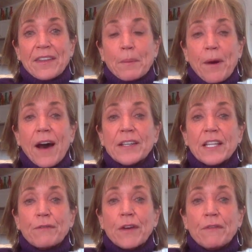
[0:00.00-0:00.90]
the
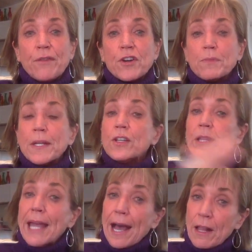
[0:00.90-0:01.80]
positive reinforcement to
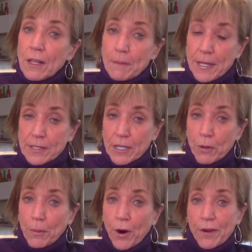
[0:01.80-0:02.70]
the elements that are
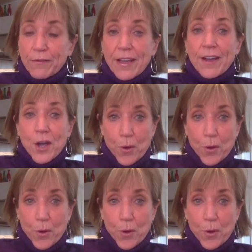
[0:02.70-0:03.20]
part of it,